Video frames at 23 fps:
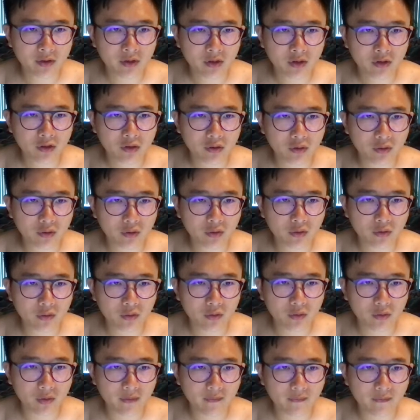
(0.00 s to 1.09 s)
2,
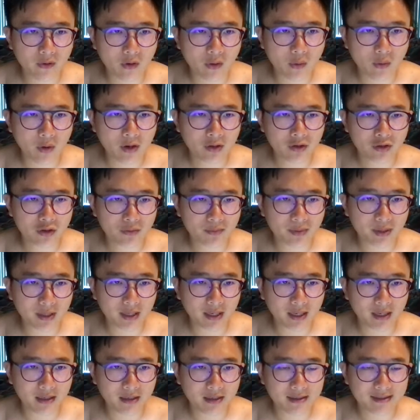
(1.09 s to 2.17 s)
3, 4. 1 should be
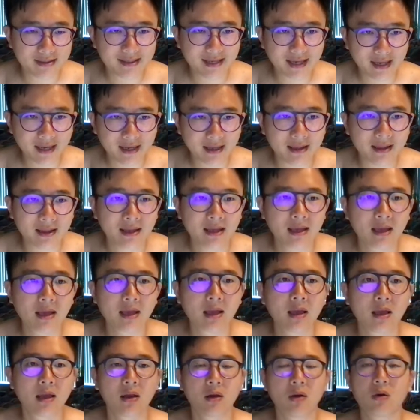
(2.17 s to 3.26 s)
at the second
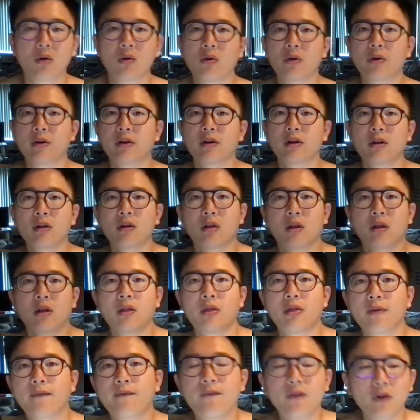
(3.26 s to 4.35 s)
or
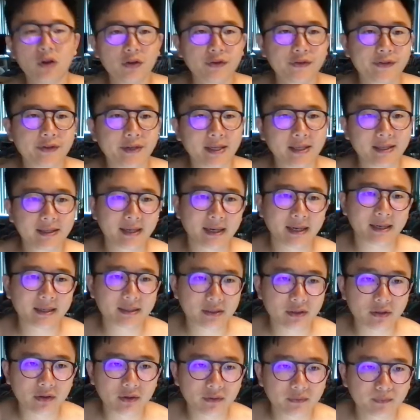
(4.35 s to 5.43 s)
the first index,
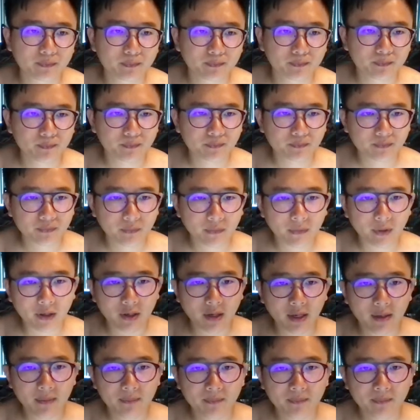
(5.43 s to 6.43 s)
okay?